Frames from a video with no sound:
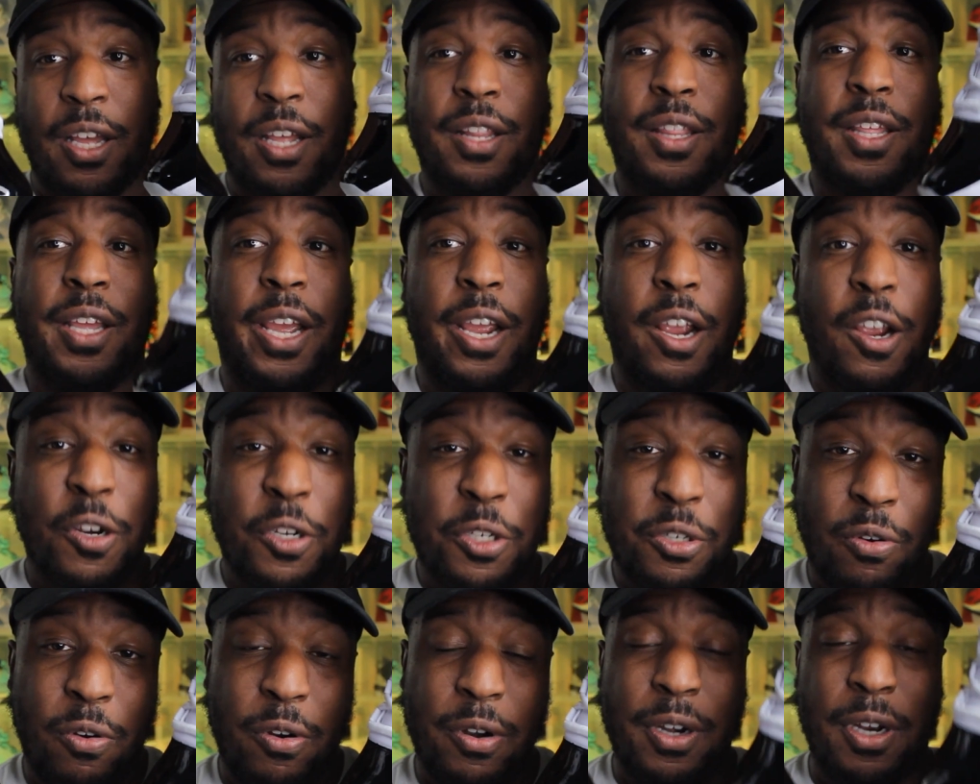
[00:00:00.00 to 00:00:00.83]
the Air
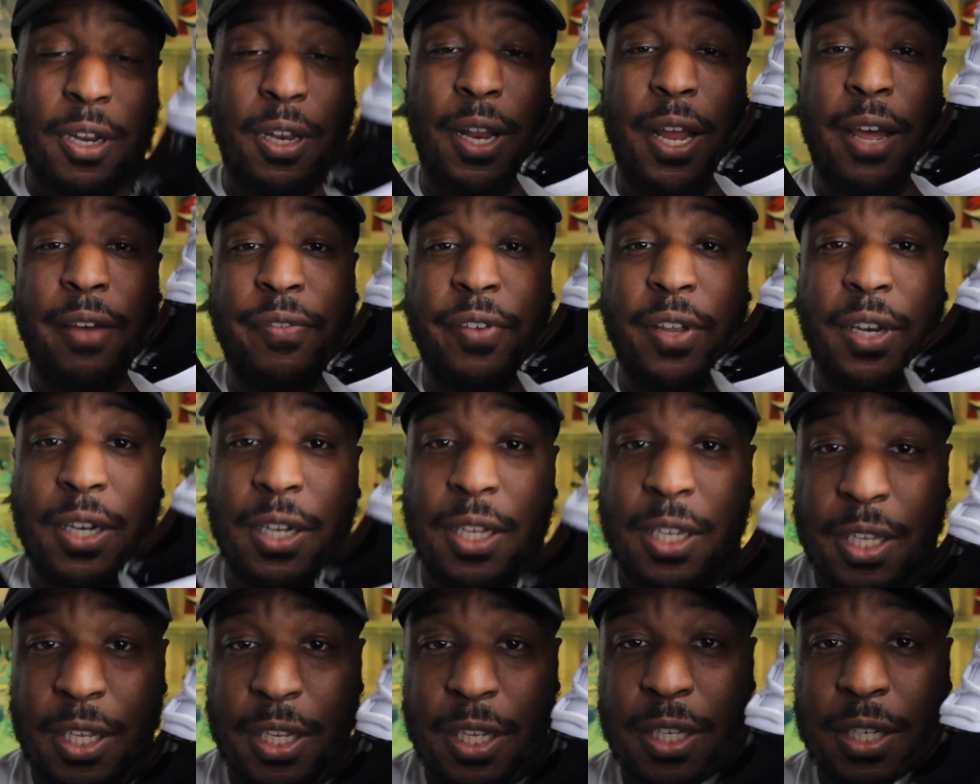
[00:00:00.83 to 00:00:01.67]
Jordan 11
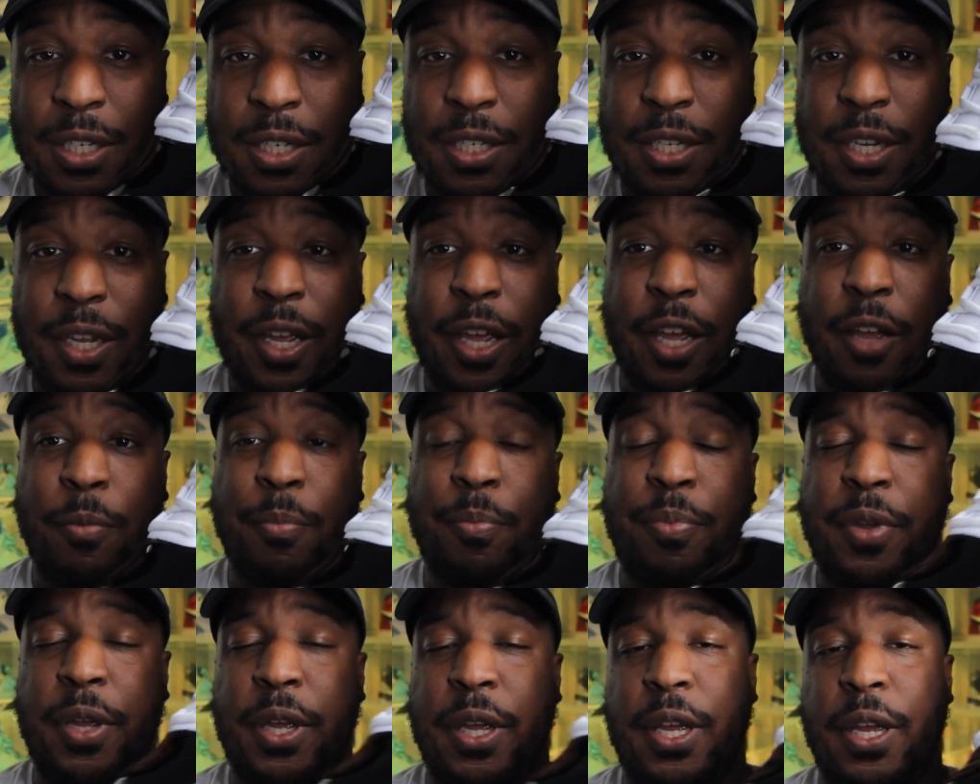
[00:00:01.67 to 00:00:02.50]

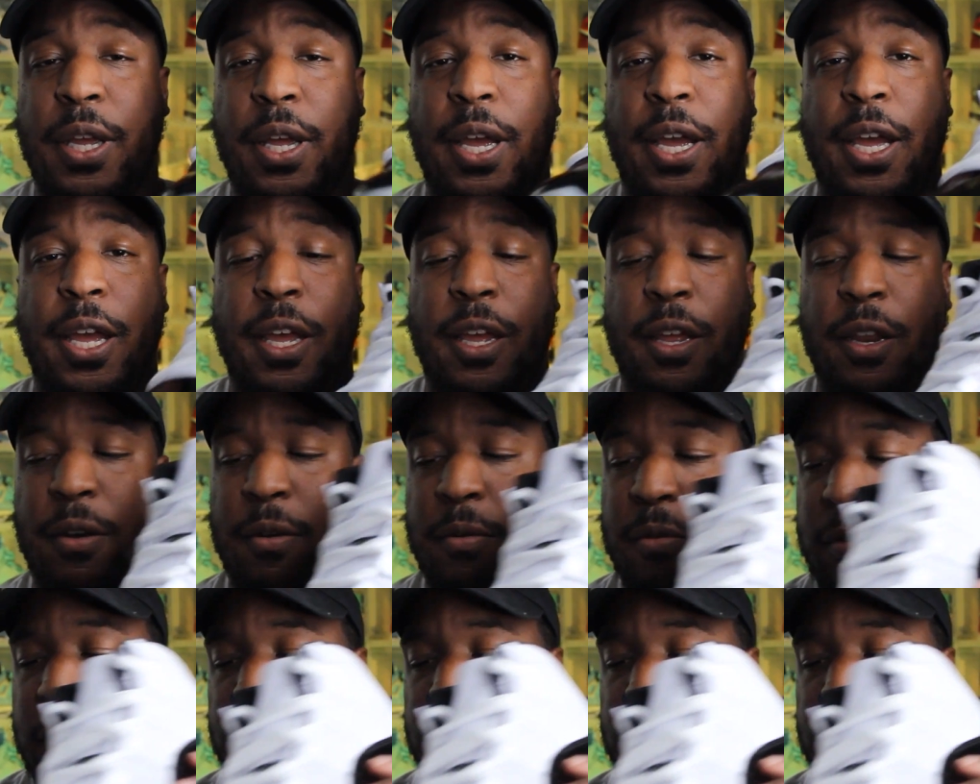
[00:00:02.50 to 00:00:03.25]
DMP, and